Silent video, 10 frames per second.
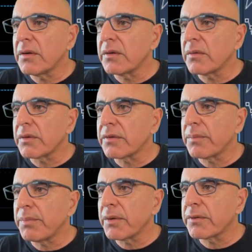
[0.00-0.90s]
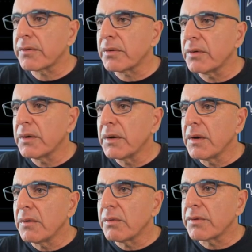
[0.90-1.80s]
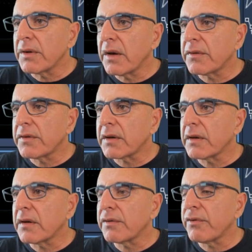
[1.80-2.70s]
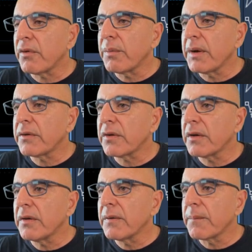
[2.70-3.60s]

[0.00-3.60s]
It was supposed to. It was a nice technical formation,